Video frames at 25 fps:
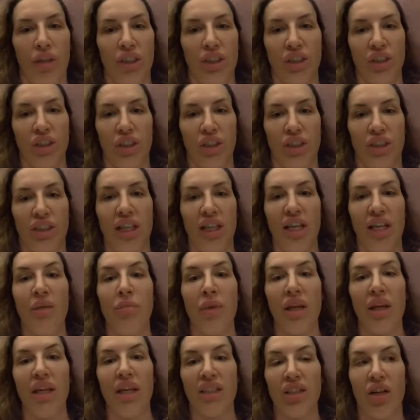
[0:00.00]
just in
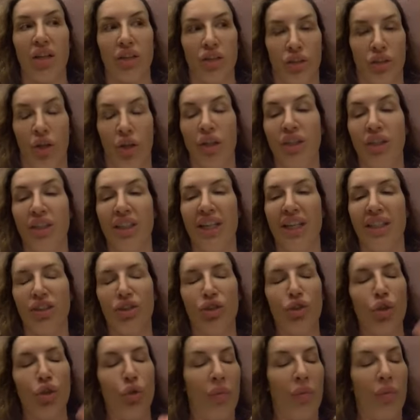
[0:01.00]
me. It's like you say, it's
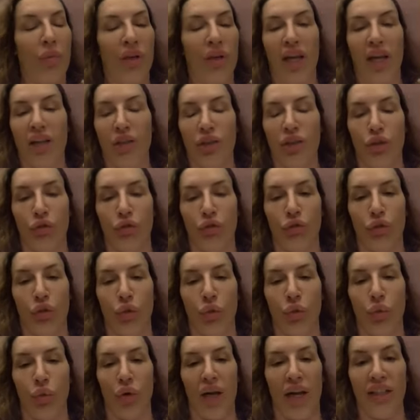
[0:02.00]

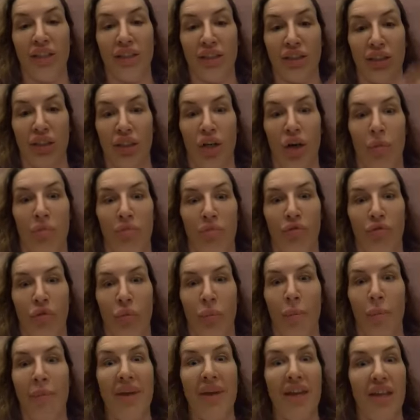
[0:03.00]
supernatural, and it doesn't come
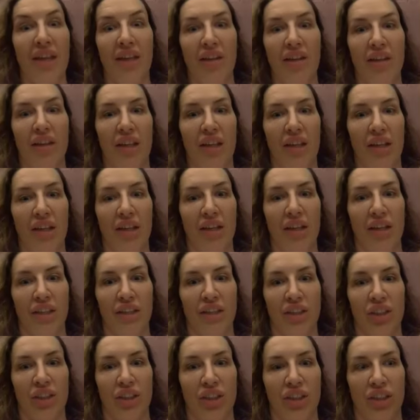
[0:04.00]
from me.
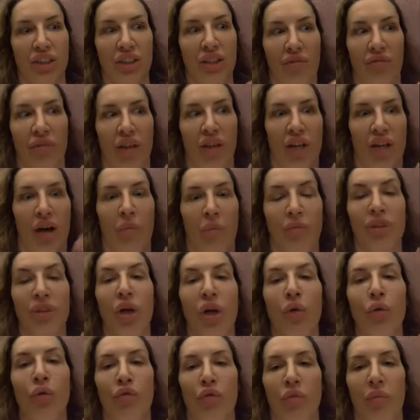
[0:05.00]
It's just something comes
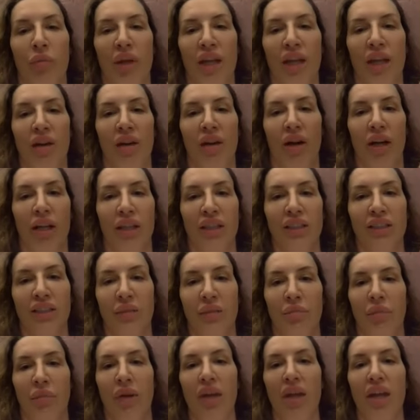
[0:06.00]
over me. Like it's
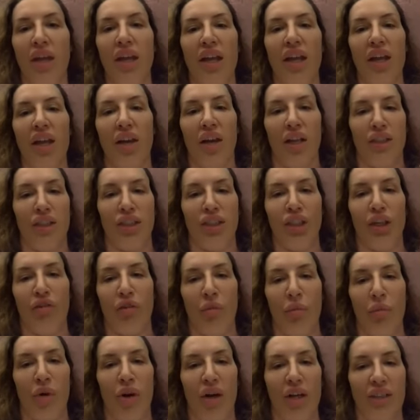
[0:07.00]
in, as
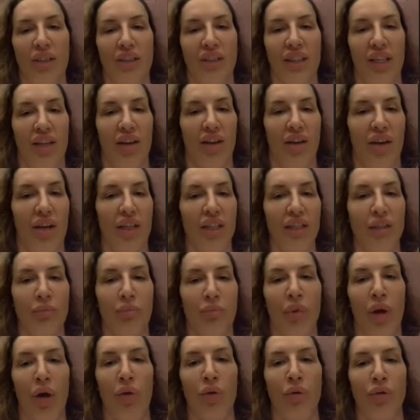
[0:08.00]
Jeremiah said, like his
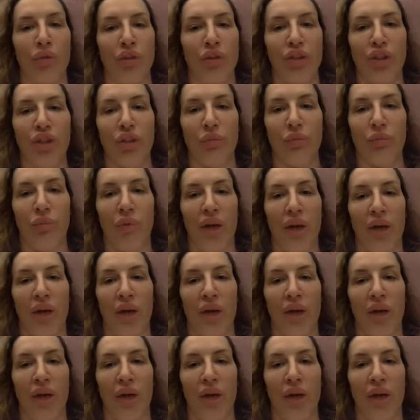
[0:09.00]
bones just,